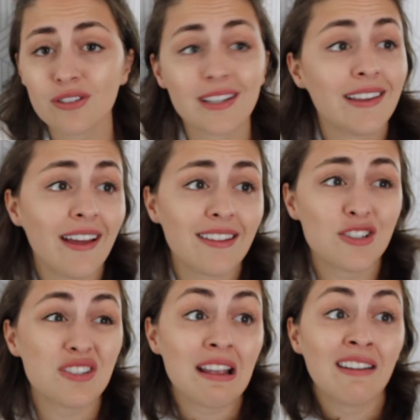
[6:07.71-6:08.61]
she's like, yeah,
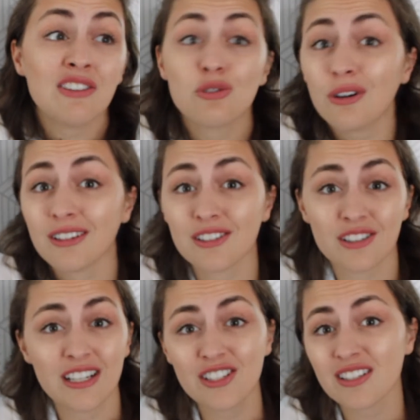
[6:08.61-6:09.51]
that's just kind of George.
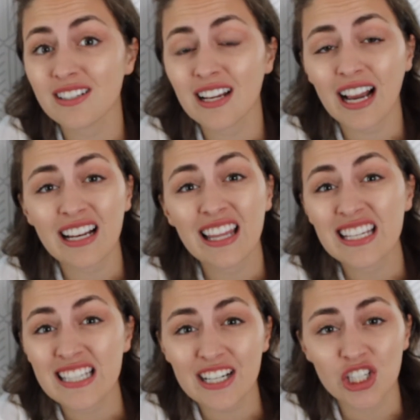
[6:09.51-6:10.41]
He just doesn't kind of
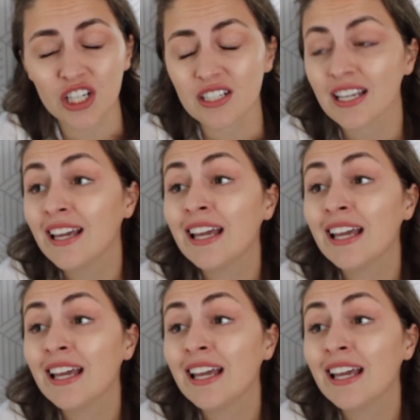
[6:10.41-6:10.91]
like textures.